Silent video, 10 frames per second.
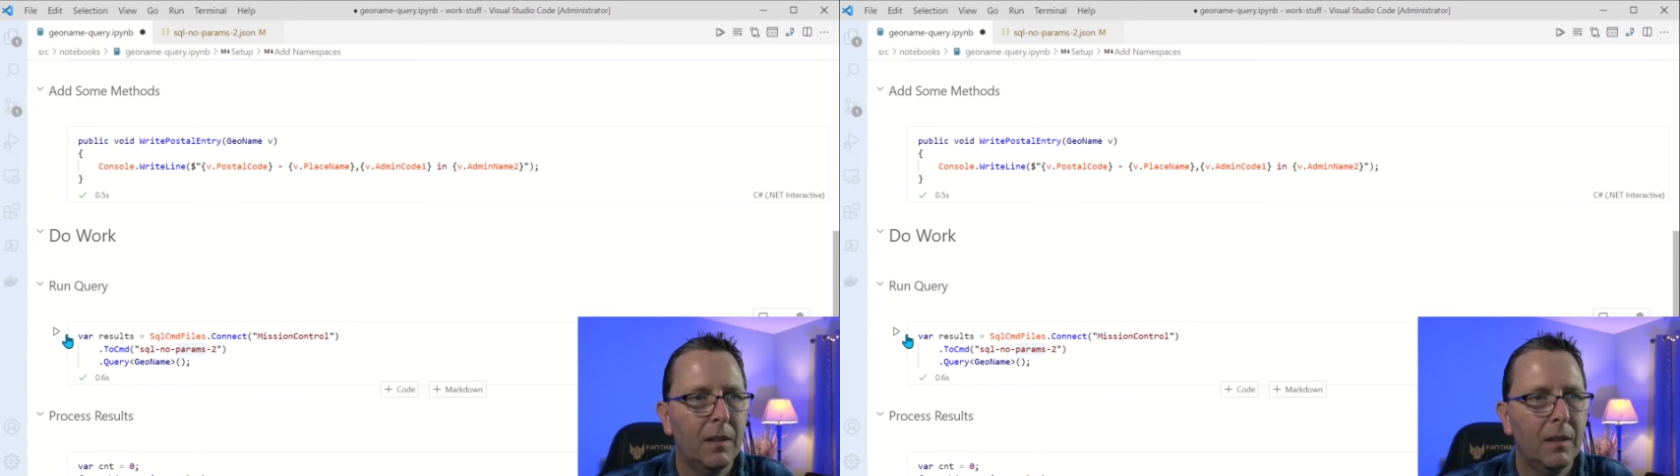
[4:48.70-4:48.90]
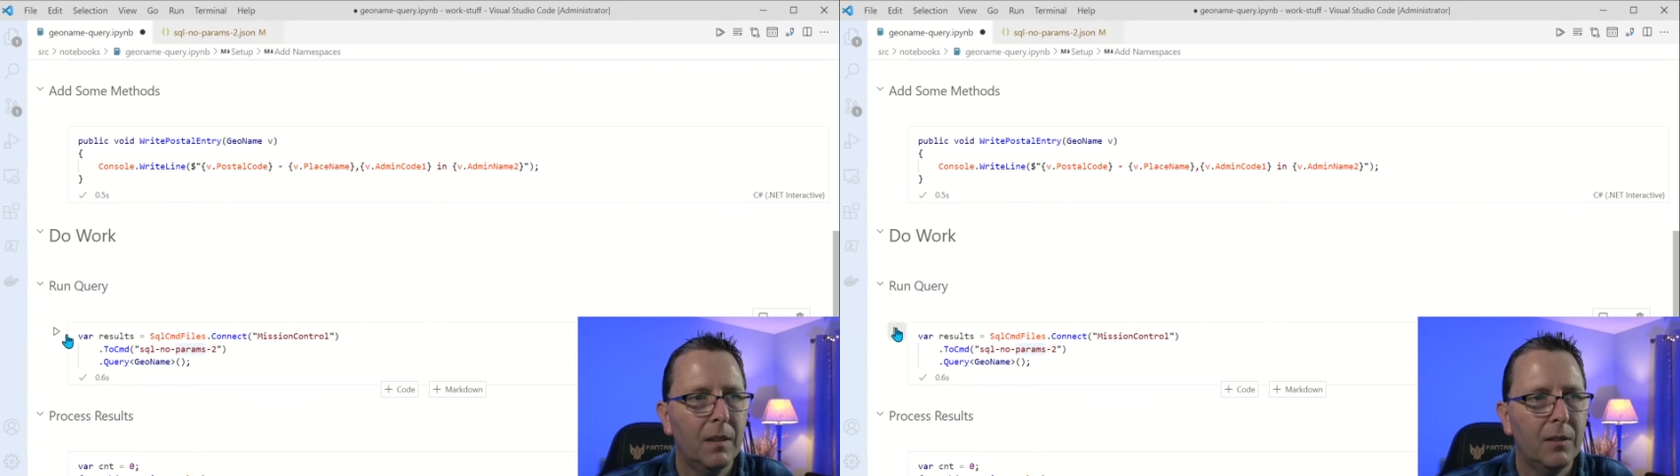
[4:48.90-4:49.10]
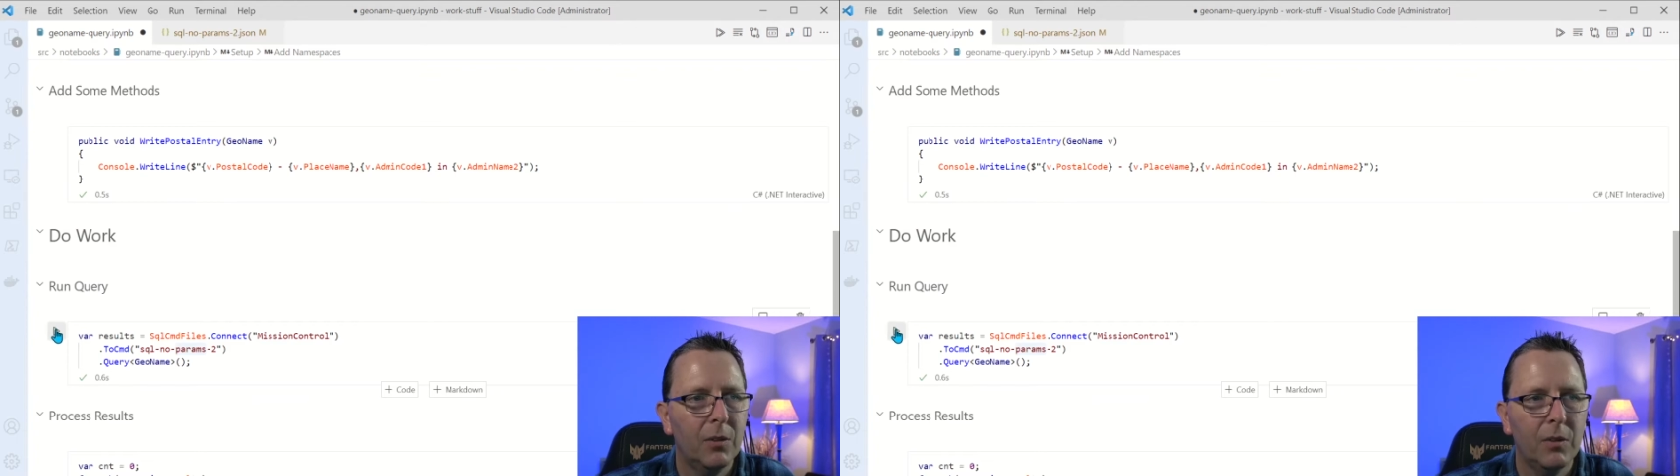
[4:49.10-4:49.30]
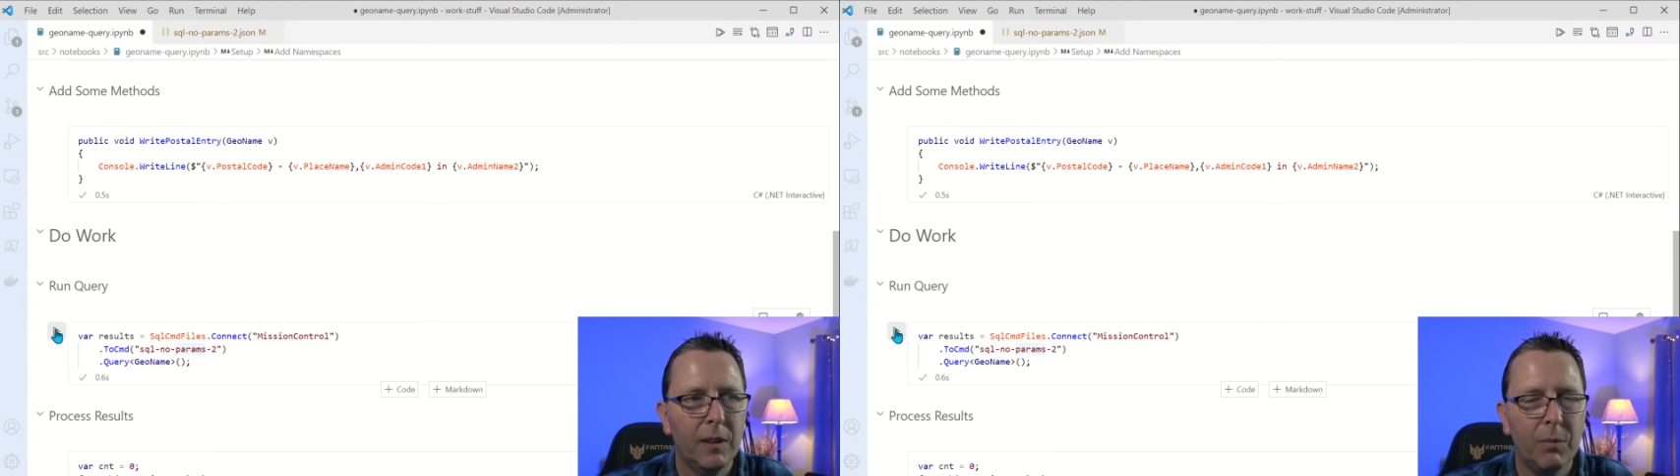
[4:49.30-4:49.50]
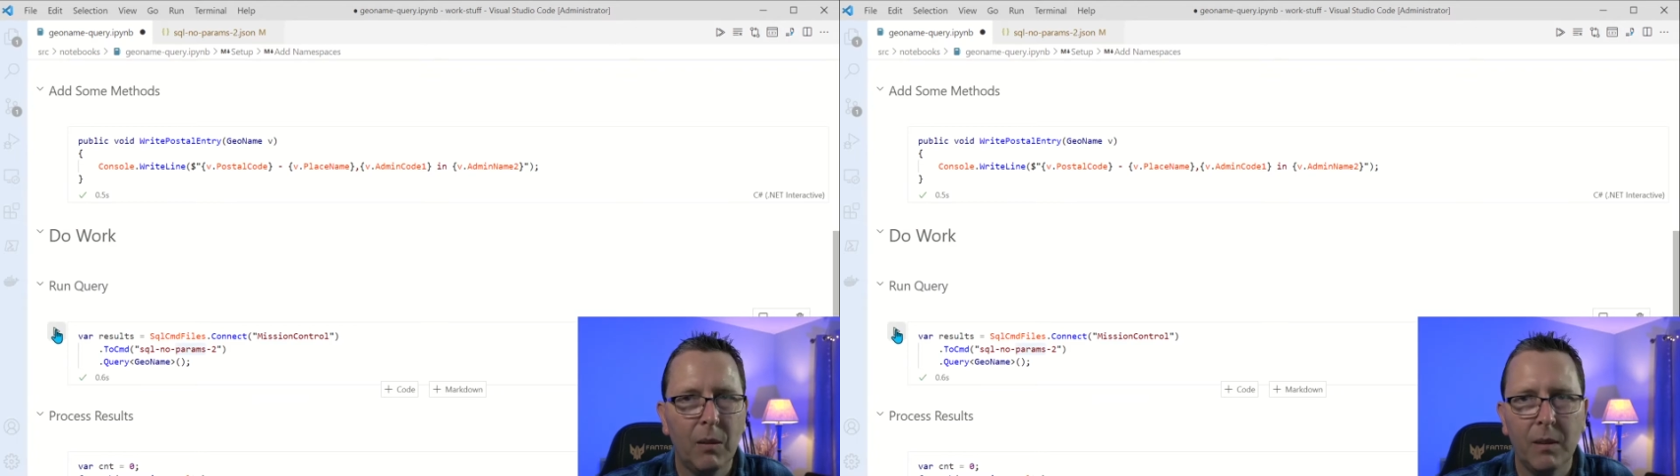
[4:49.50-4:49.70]
Certainly
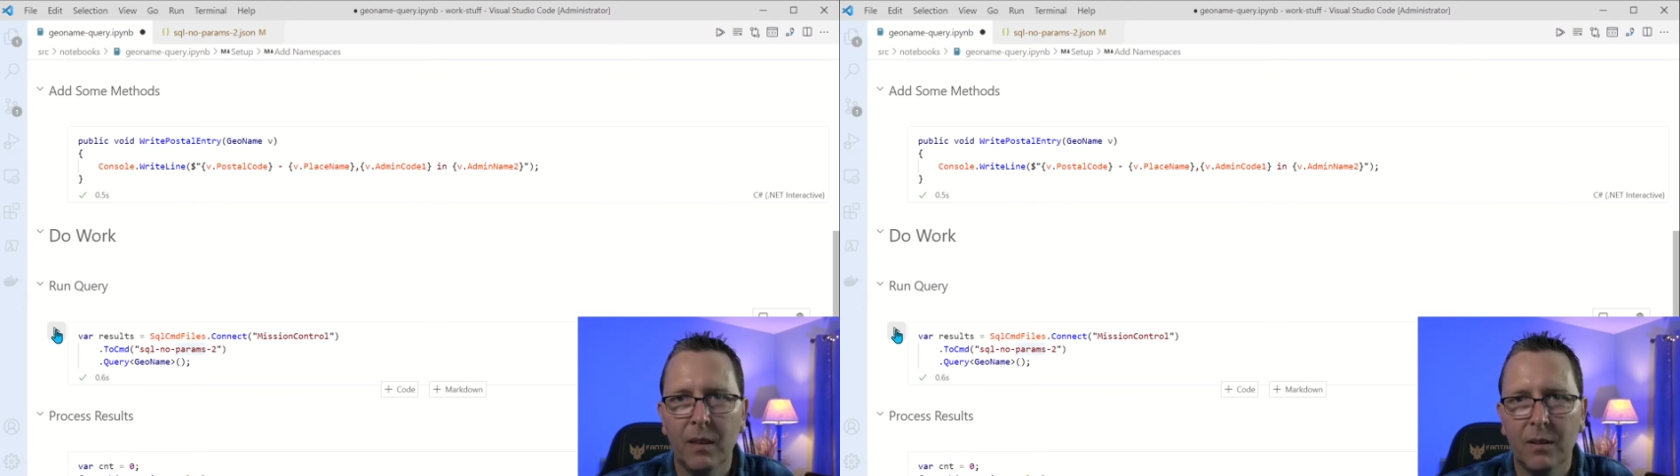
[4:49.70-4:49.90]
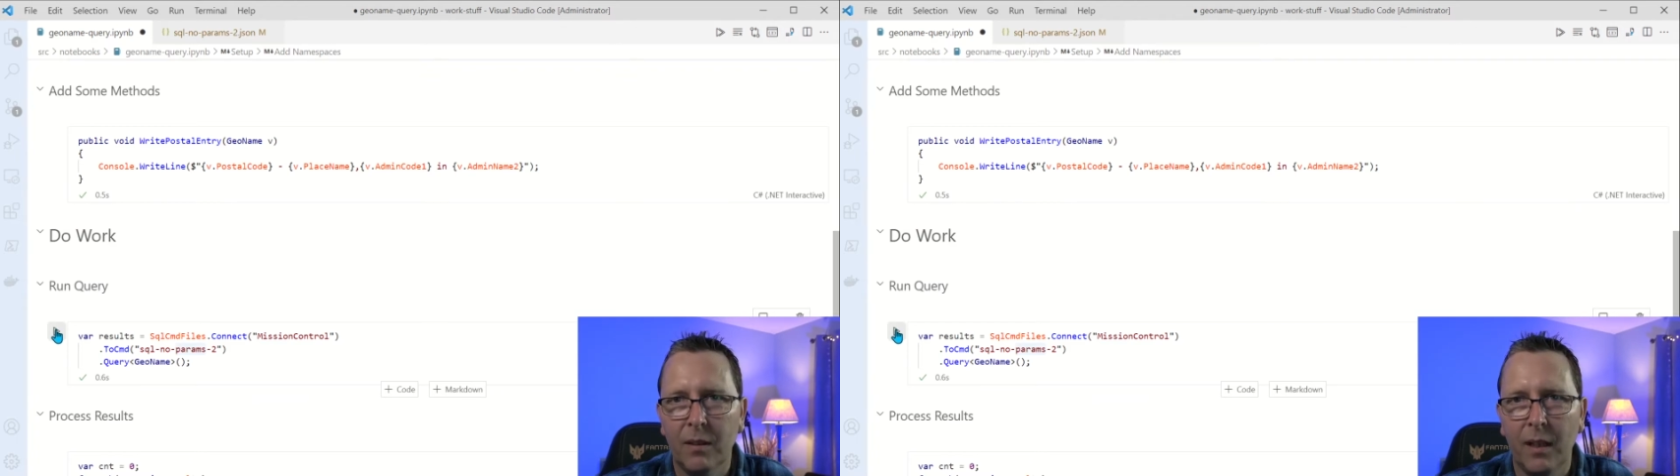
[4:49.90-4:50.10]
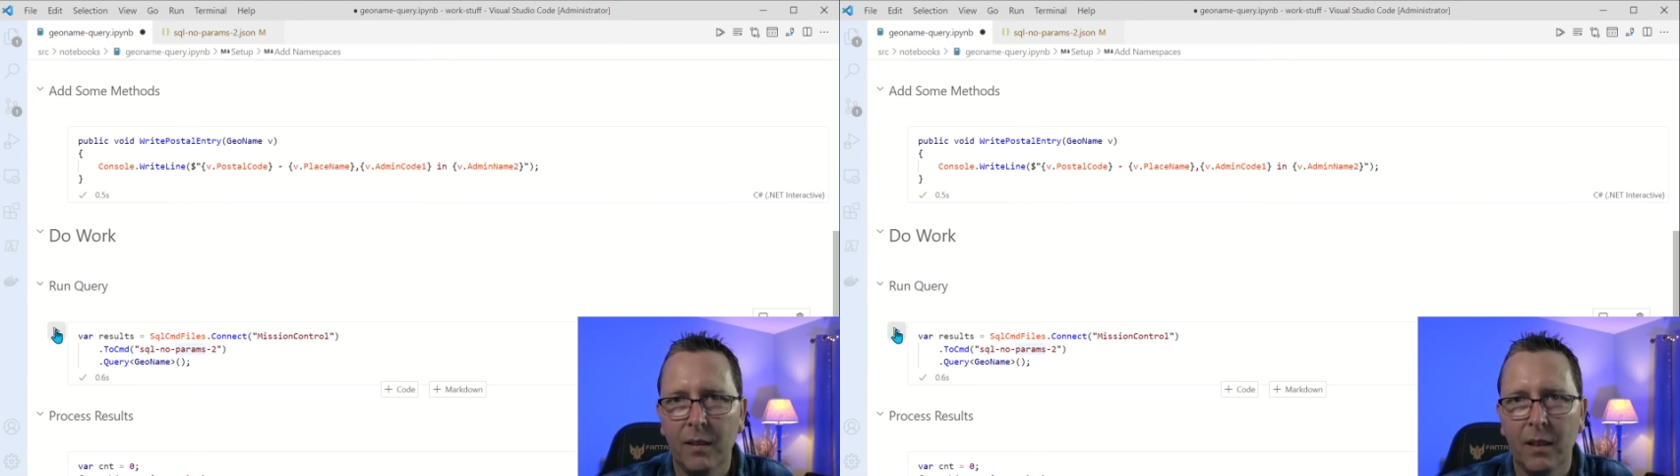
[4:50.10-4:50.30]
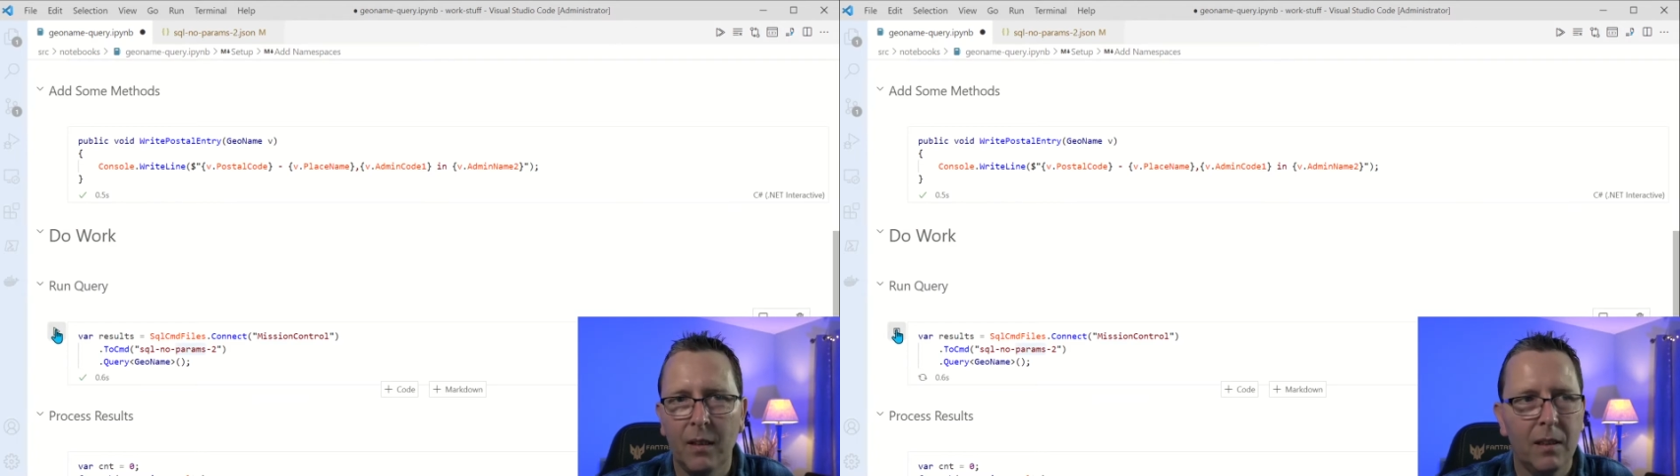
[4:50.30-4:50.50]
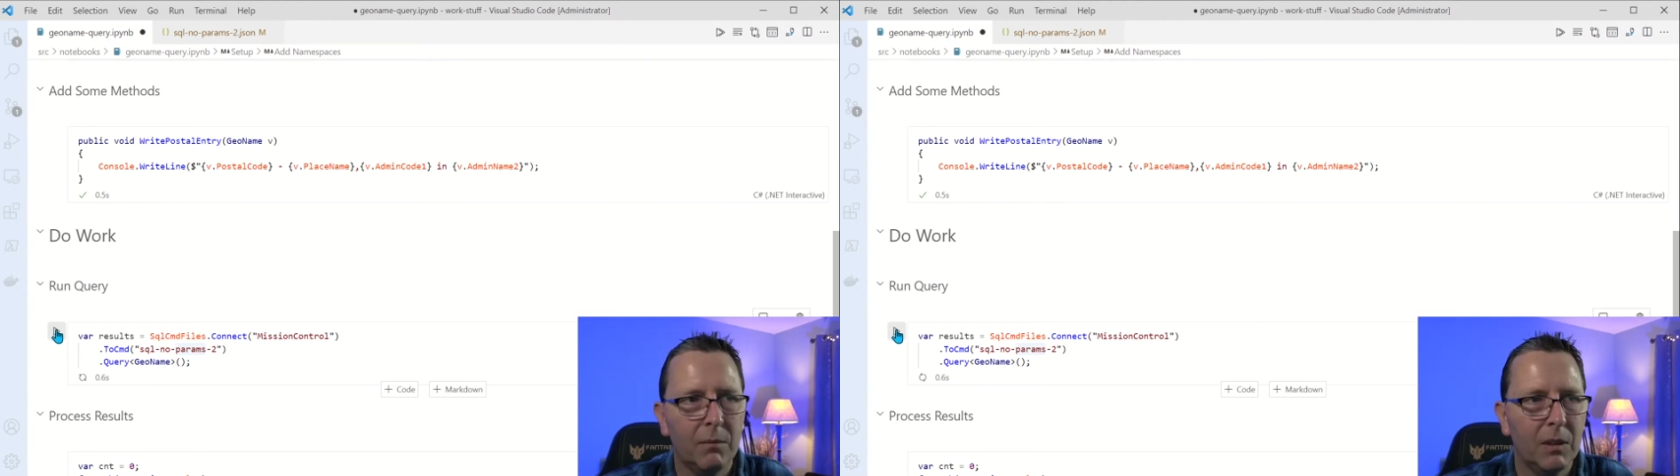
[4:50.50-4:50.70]
probably doesn't take that long, but